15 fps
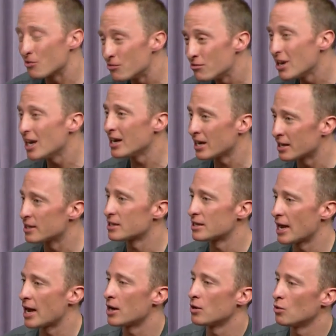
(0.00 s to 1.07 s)
really
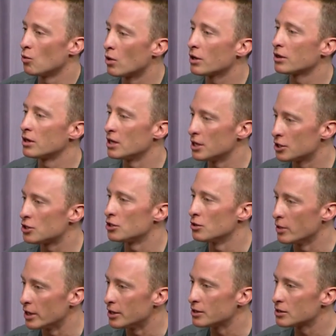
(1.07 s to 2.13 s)
understand what the
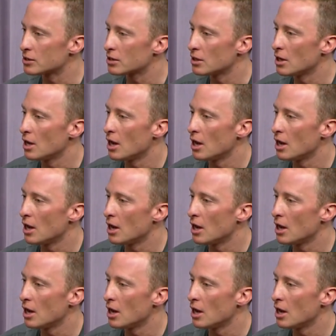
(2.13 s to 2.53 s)
issue is.